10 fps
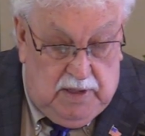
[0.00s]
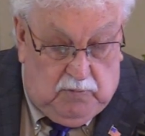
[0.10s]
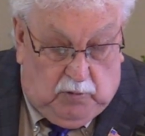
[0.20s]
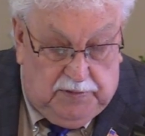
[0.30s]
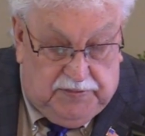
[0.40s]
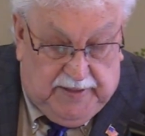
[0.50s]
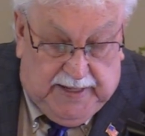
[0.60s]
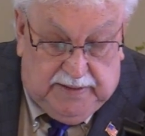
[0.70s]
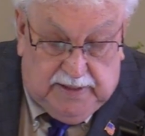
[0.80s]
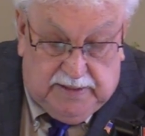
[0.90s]
One
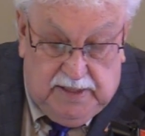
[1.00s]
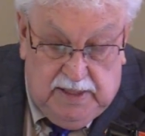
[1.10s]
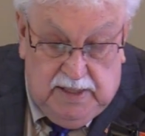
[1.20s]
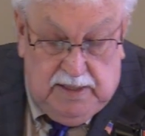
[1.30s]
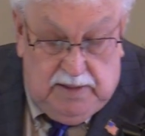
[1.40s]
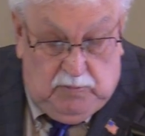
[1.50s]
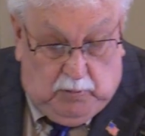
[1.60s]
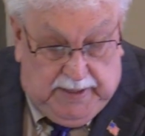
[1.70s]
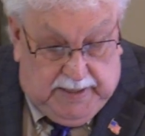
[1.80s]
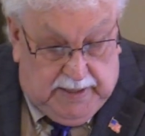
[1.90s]
thing that
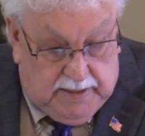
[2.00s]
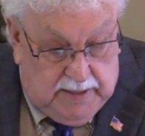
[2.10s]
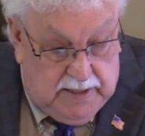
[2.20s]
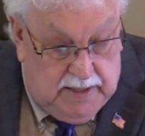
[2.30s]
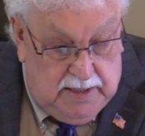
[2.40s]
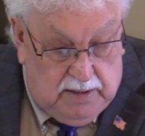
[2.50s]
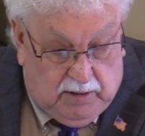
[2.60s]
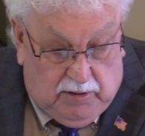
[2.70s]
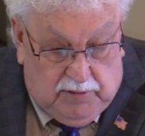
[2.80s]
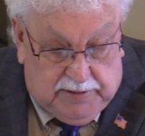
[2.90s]
we can
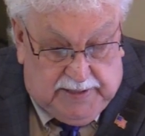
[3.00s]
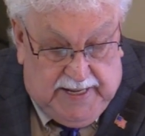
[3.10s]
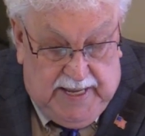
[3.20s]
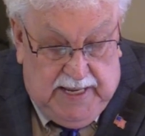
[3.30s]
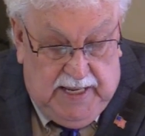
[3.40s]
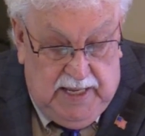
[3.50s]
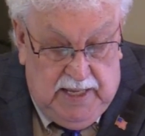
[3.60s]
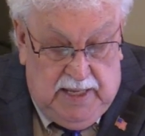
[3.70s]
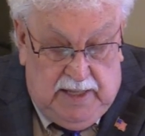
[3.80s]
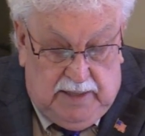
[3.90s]
learn today,
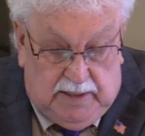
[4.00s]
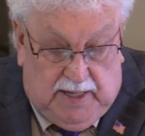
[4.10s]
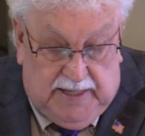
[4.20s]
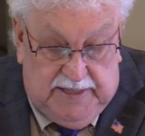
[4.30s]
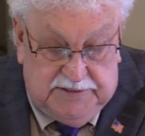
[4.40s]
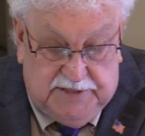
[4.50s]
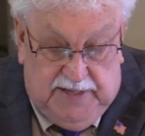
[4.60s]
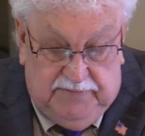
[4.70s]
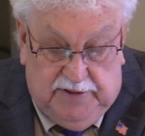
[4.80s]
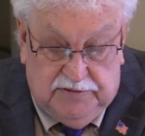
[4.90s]
God has
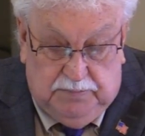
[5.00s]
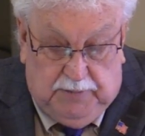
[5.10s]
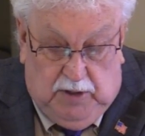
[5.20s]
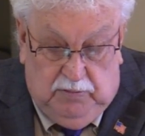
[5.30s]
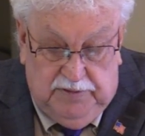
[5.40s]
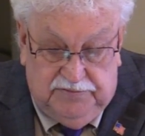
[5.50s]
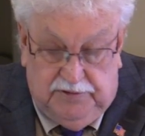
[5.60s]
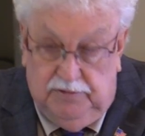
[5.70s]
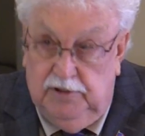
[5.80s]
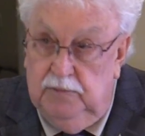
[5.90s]
given us a boldness to
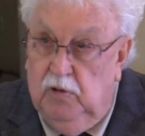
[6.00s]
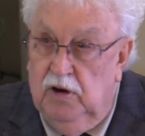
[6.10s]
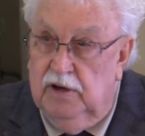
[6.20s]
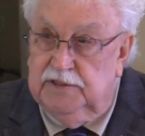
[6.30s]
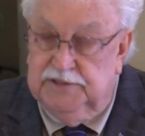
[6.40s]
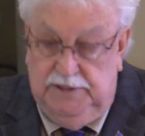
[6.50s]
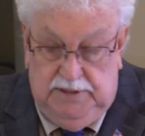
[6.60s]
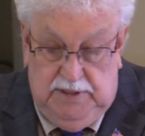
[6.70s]
do good works.